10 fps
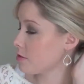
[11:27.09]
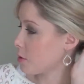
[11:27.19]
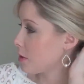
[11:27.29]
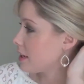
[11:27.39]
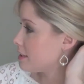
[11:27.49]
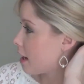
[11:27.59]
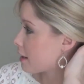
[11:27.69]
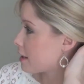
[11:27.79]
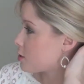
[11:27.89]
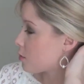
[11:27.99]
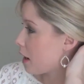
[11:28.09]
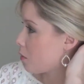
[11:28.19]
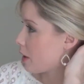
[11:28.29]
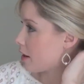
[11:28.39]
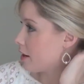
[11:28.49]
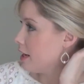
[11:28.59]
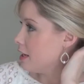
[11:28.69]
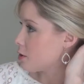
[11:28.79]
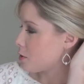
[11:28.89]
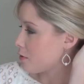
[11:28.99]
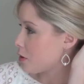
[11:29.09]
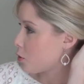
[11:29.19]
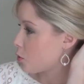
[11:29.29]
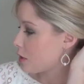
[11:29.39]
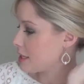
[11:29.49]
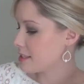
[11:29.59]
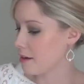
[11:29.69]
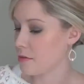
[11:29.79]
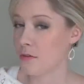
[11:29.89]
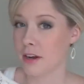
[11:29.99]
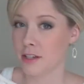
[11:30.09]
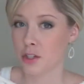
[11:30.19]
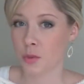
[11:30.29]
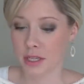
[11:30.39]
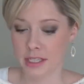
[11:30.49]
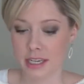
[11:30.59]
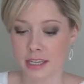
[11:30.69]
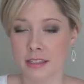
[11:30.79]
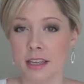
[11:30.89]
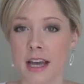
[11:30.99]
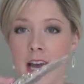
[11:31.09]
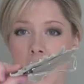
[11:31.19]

So we're going to tuck this right where sort of the crease of the French twist is,